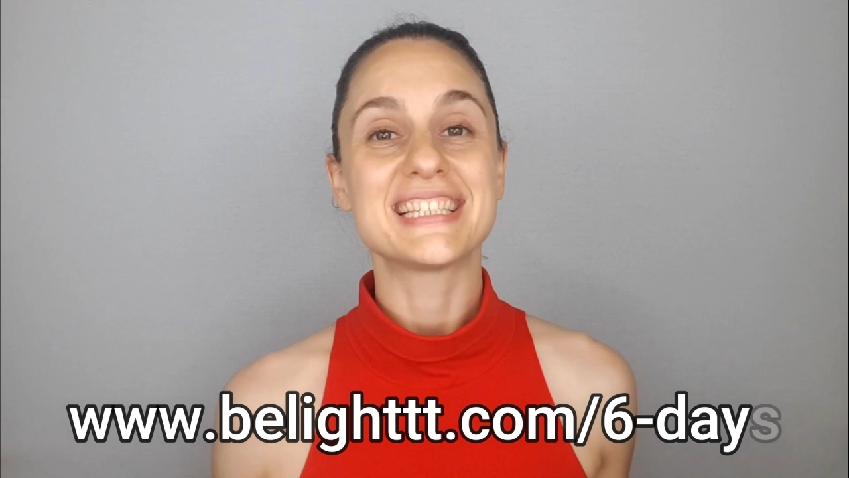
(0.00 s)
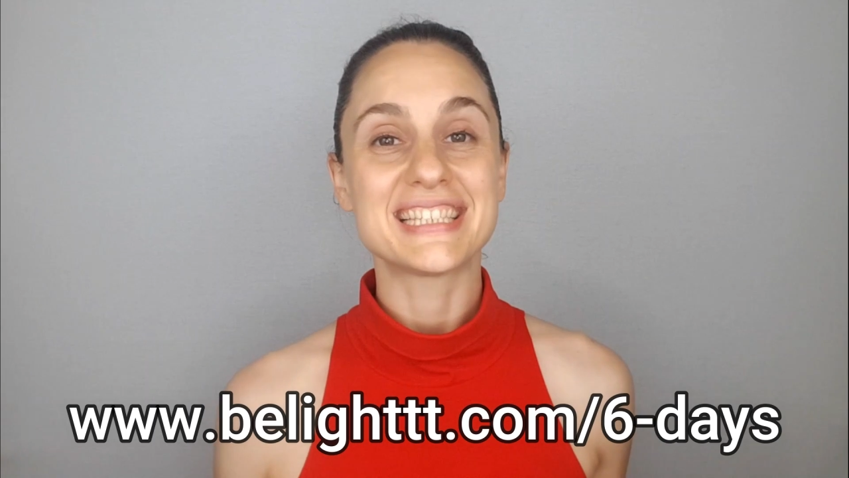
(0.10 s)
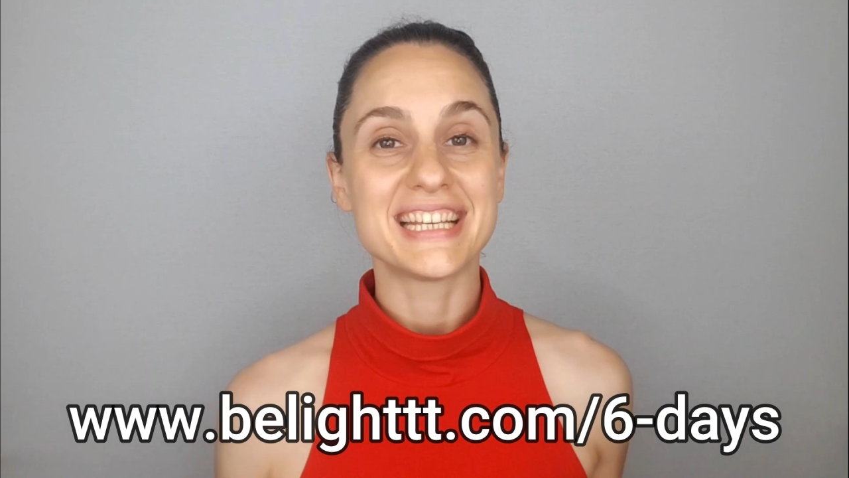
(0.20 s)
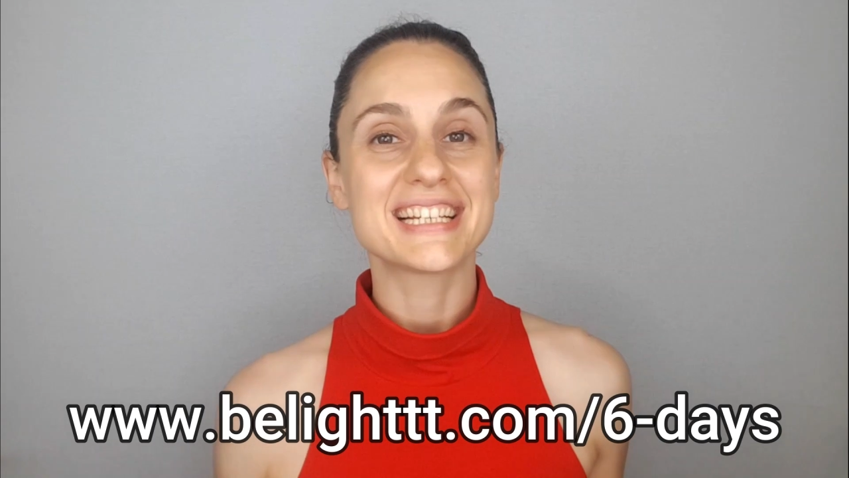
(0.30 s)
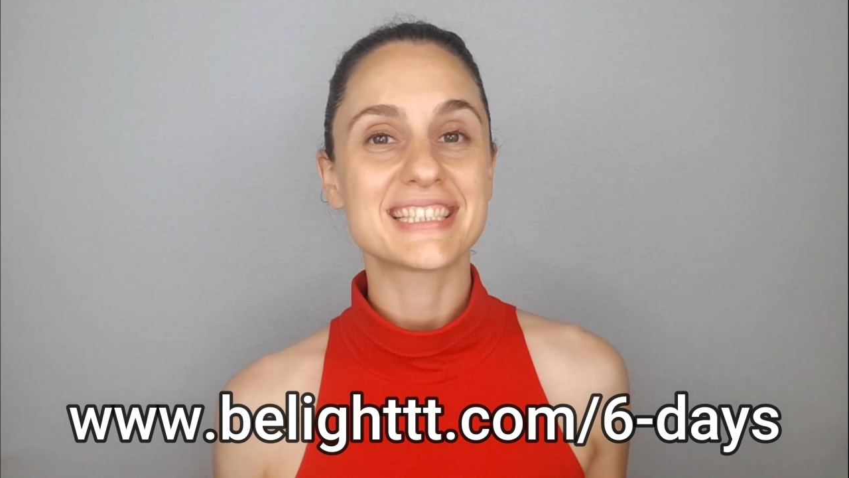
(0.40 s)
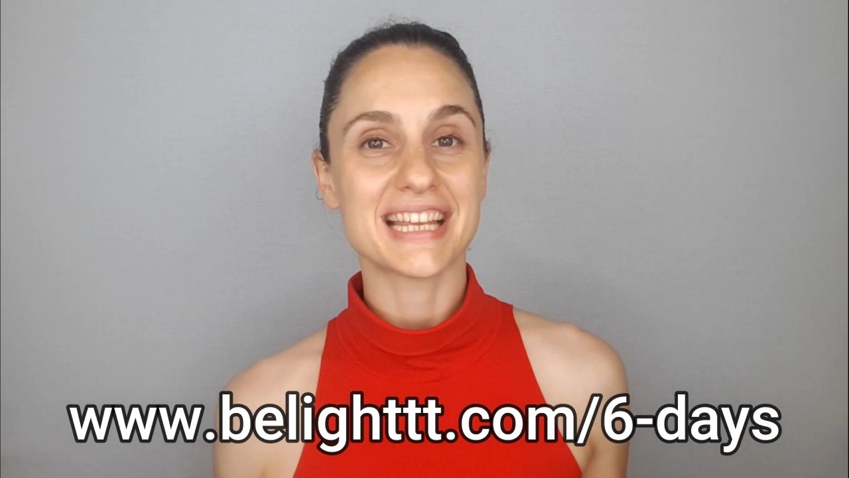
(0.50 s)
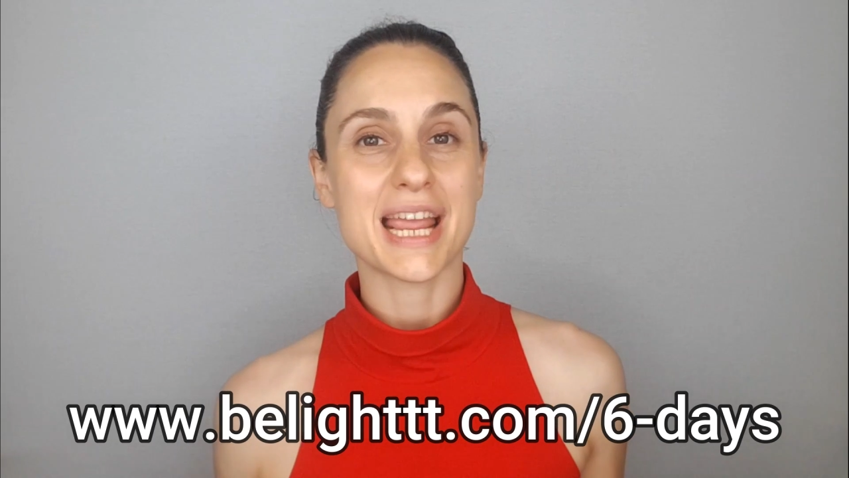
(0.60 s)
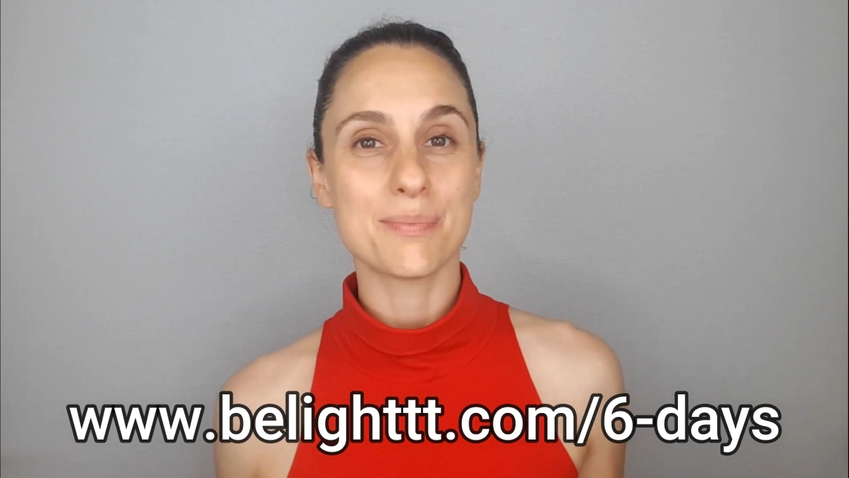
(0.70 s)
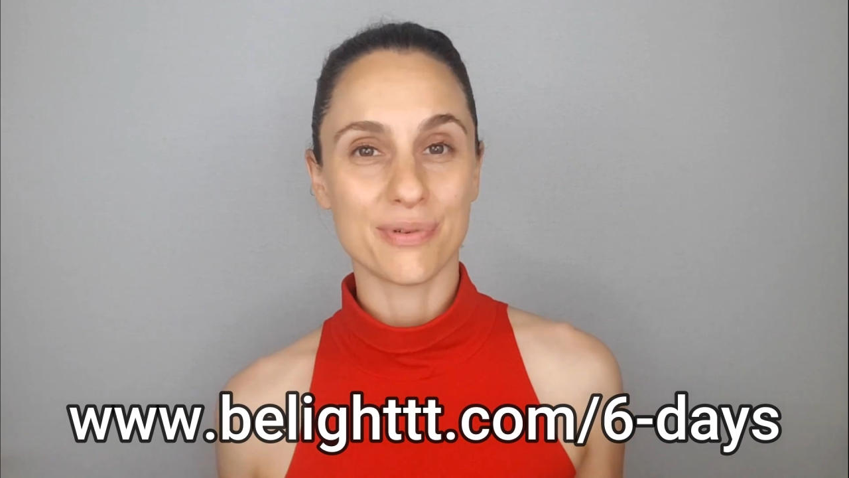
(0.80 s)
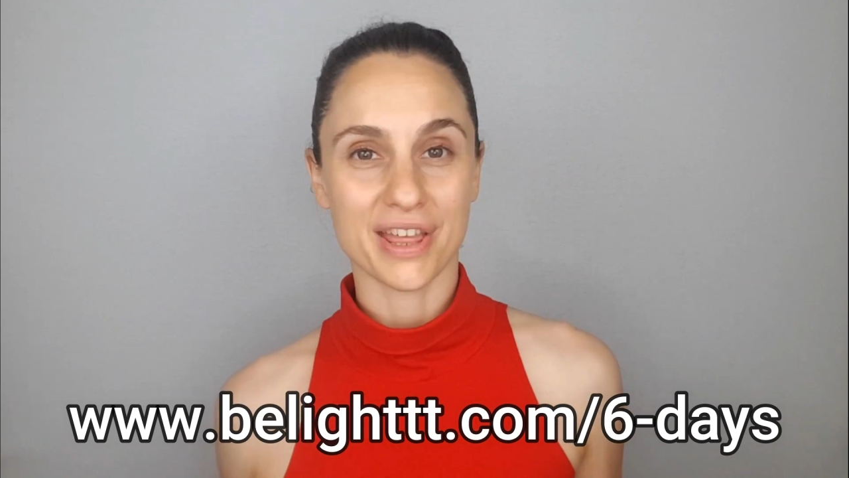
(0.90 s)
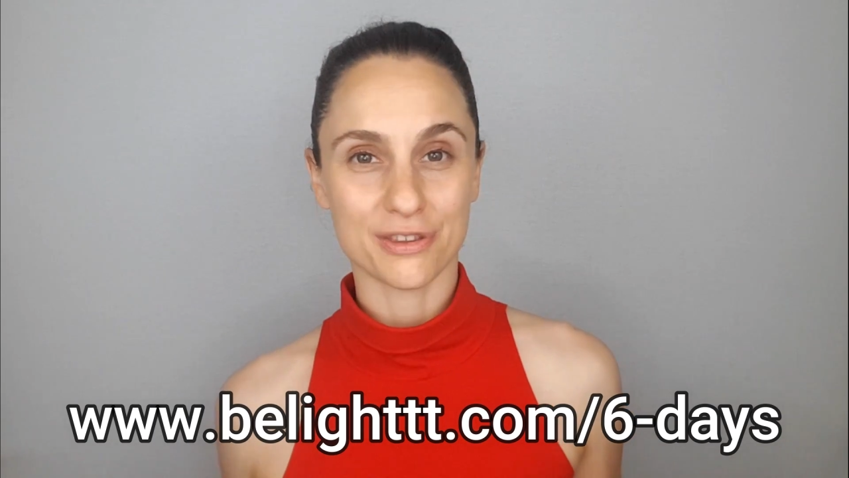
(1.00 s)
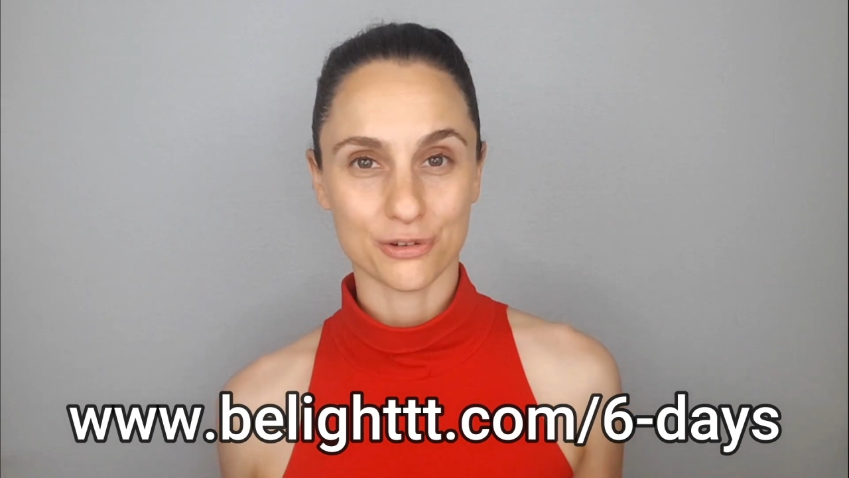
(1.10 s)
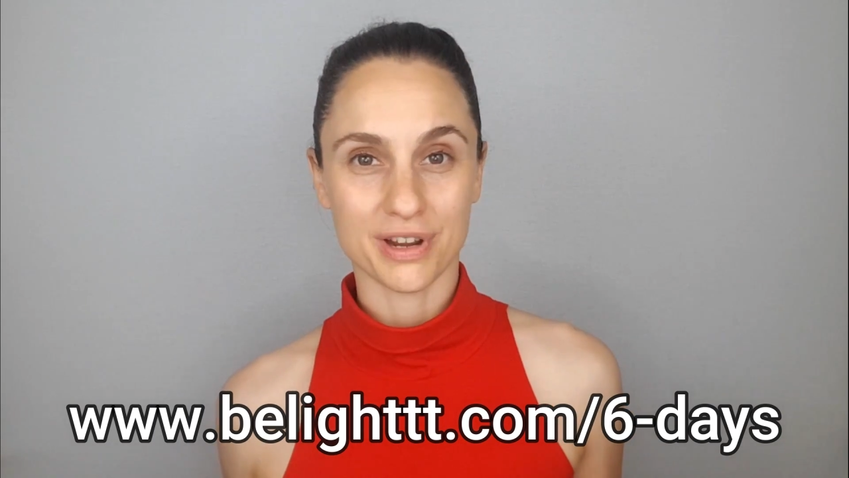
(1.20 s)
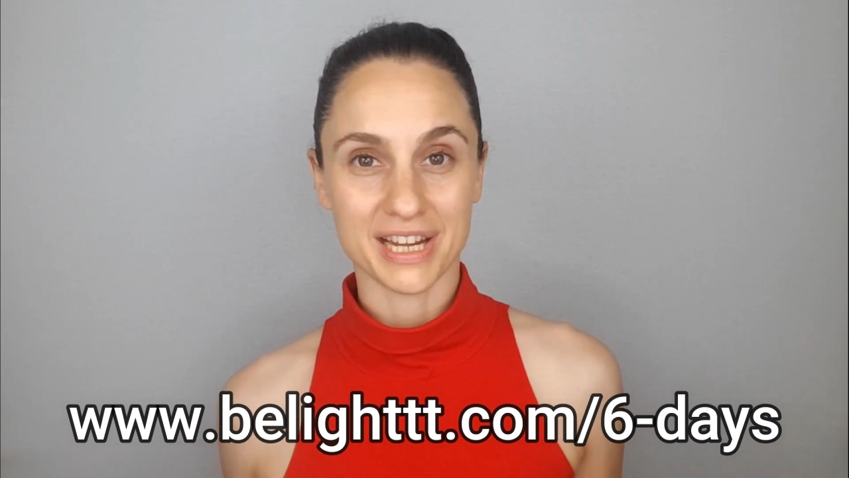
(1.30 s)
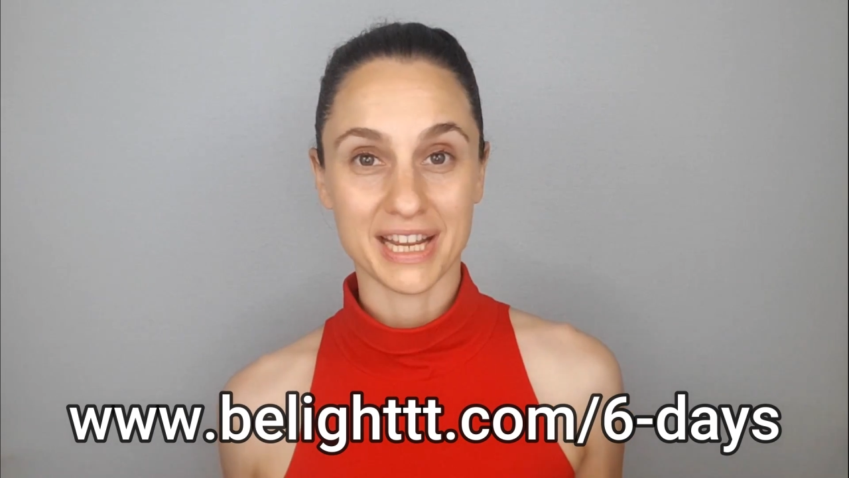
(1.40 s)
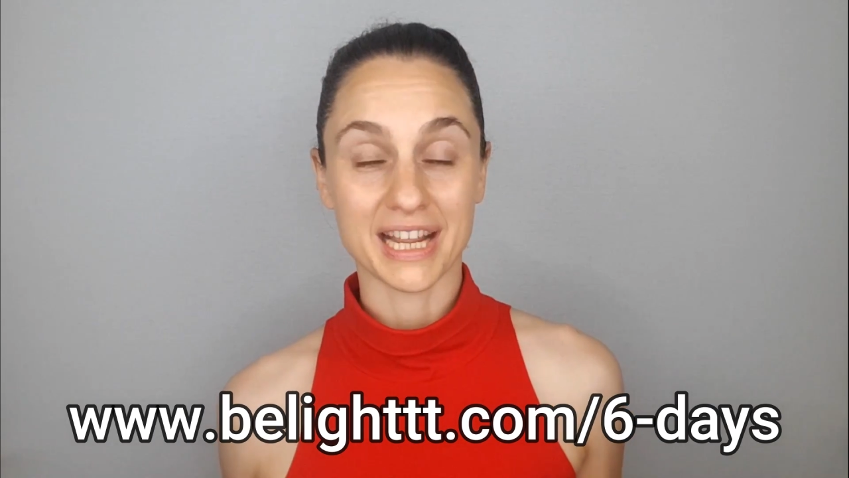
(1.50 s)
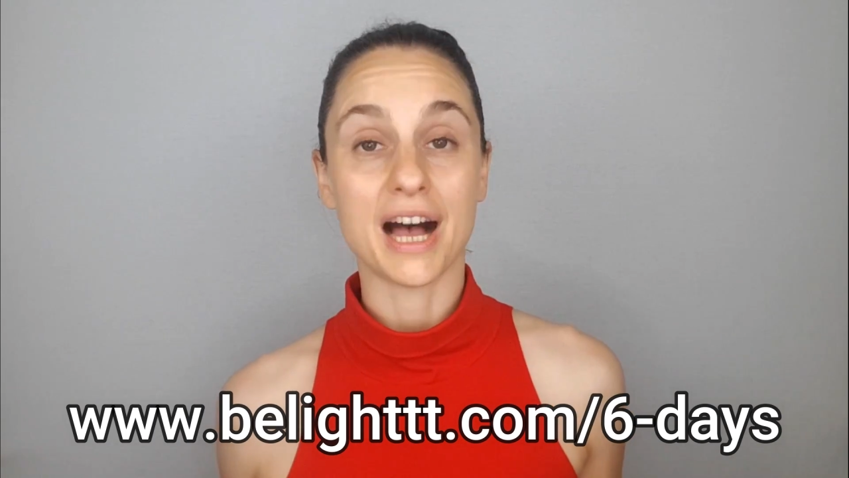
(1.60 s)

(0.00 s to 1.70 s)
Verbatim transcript: six-day breath training